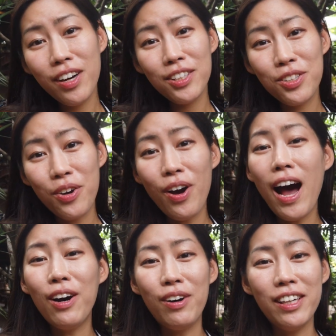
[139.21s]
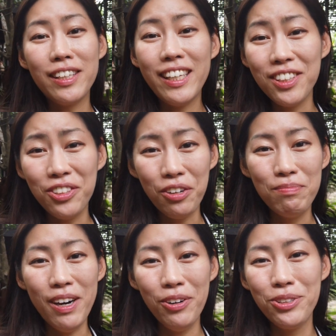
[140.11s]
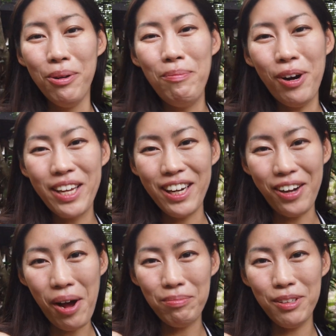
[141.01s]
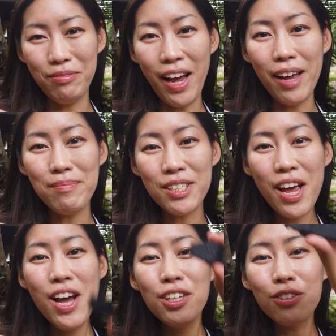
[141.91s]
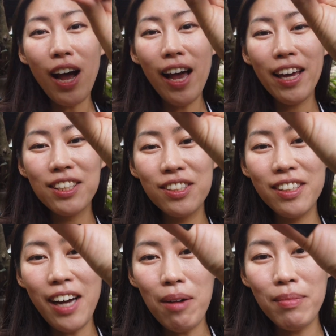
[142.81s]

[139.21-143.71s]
you guys know how I killed off my Osmo Pocket a couple of times. So I actually got